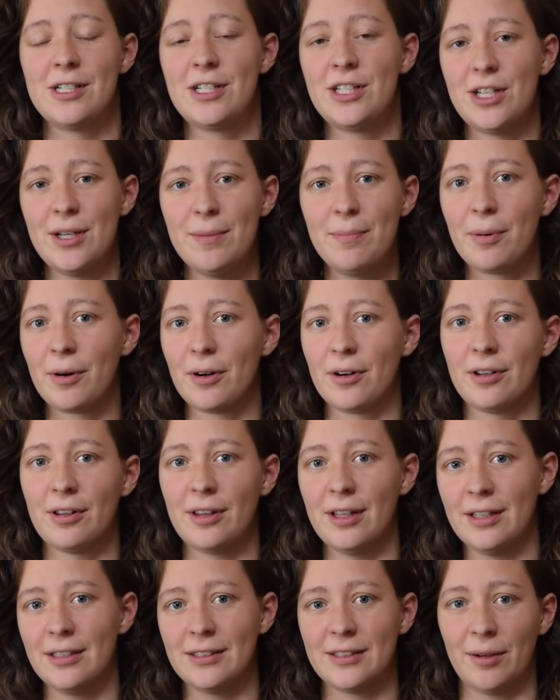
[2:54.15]
cheaper
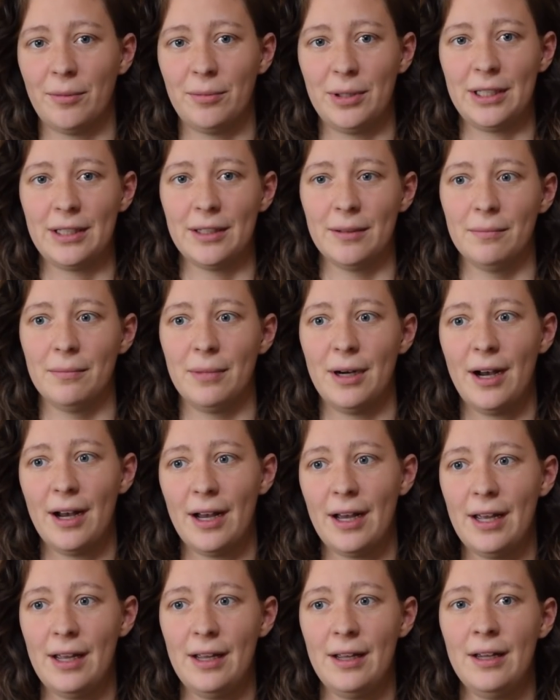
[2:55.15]
things that we can
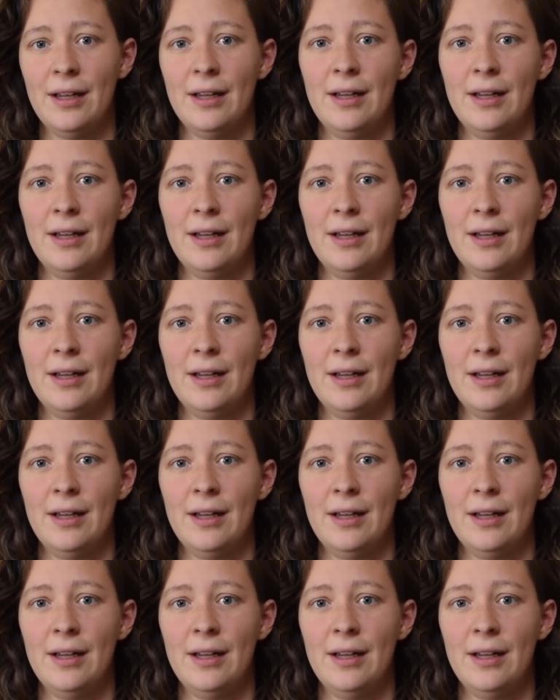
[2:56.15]
buy,